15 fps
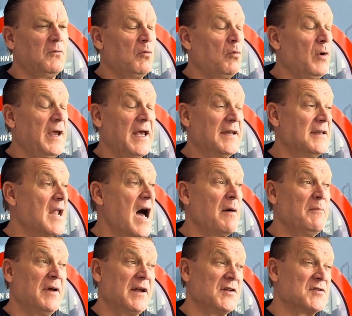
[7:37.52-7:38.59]
we had
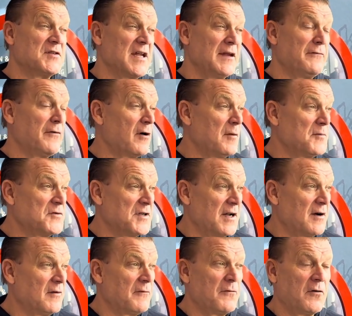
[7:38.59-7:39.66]
not been in State Farm
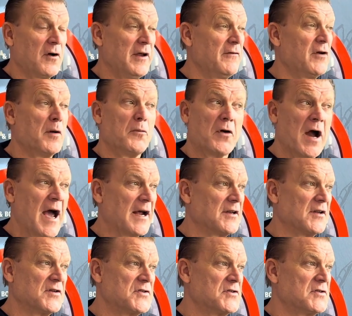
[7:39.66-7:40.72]
Center for even a
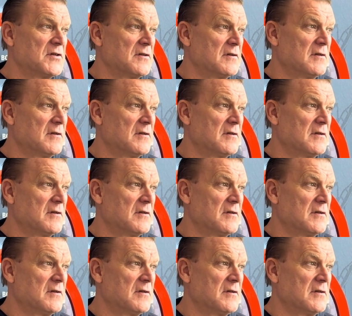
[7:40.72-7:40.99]
practice.